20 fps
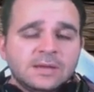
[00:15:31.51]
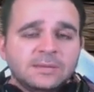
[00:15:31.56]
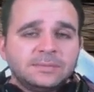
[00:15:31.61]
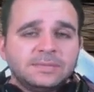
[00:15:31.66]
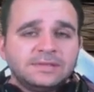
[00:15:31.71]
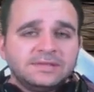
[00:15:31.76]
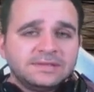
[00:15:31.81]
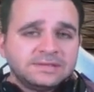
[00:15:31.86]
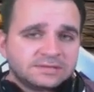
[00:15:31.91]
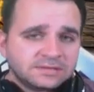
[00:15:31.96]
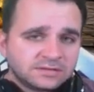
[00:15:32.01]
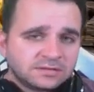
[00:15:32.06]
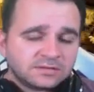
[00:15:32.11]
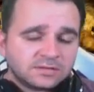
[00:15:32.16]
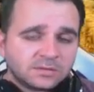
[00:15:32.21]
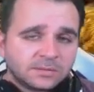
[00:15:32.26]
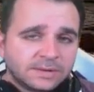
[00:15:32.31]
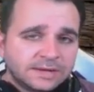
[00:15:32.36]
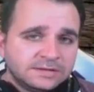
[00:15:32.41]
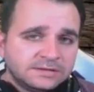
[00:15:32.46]
But this is
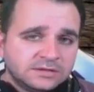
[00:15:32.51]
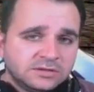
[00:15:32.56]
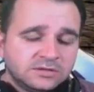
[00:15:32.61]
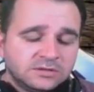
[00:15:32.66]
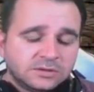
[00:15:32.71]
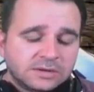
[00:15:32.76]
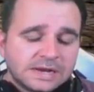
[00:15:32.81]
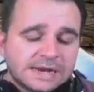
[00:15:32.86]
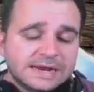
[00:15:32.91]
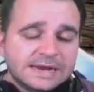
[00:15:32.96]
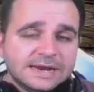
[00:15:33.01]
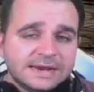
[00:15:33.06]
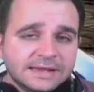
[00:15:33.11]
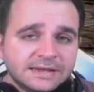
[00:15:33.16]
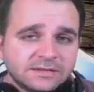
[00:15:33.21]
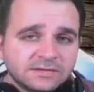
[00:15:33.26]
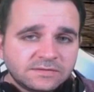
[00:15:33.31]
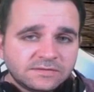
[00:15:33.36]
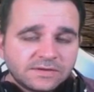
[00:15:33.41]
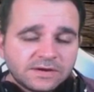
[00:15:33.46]
the way to do it. It
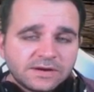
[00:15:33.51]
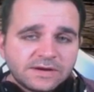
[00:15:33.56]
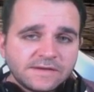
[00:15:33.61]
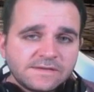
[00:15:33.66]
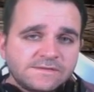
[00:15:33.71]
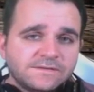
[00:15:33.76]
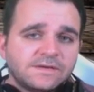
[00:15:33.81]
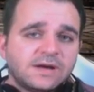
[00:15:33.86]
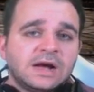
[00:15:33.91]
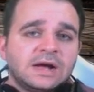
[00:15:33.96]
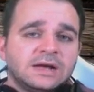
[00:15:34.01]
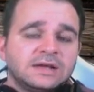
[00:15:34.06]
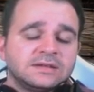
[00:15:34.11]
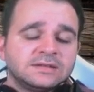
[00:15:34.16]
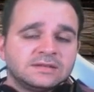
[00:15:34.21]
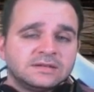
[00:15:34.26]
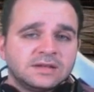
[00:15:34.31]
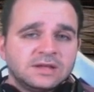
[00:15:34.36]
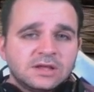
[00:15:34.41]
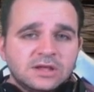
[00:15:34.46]
is very
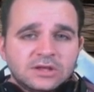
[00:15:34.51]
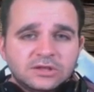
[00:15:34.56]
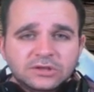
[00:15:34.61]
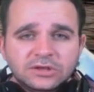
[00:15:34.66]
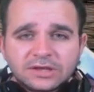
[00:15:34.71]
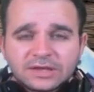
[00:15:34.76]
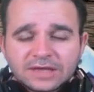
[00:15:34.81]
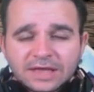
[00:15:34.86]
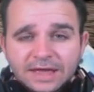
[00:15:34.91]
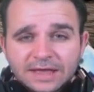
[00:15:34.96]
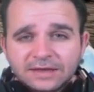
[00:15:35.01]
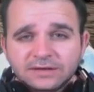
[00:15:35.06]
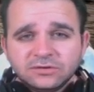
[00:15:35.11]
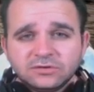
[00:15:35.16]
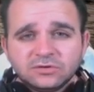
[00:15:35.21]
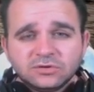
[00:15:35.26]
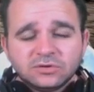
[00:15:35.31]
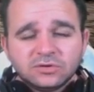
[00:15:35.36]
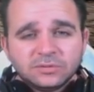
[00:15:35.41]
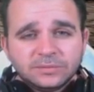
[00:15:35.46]
fast. You can
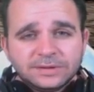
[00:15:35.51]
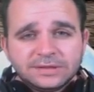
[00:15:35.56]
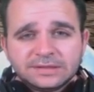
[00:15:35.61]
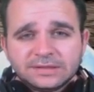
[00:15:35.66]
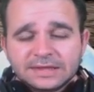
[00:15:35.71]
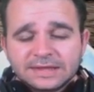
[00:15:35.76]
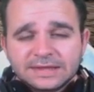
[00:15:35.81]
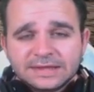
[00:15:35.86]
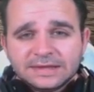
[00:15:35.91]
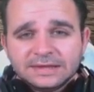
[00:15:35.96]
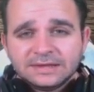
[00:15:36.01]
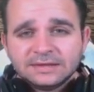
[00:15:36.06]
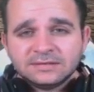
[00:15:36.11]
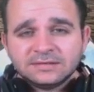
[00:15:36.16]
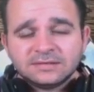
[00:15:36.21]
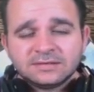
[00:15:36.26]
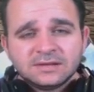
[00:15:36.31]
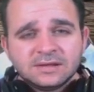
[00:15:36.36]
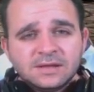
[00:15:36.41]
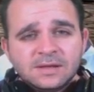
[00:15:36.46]
do it with
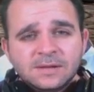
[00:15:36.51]
ease.